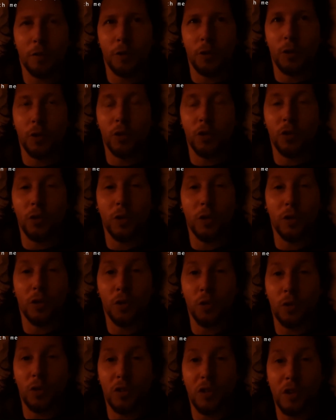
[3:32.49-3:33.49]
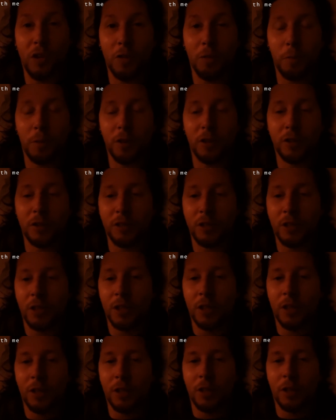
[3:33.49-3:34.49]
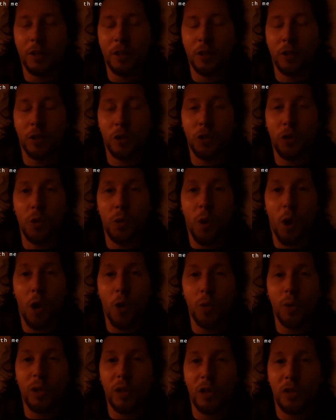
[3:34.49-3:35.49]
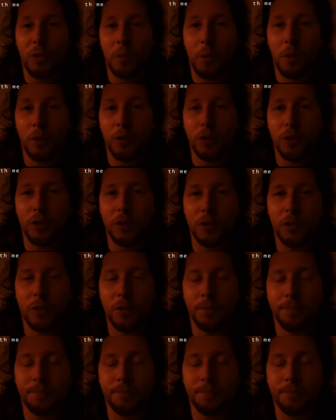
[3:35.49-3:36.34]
You can do this all yourself, because you know, you own these emotions.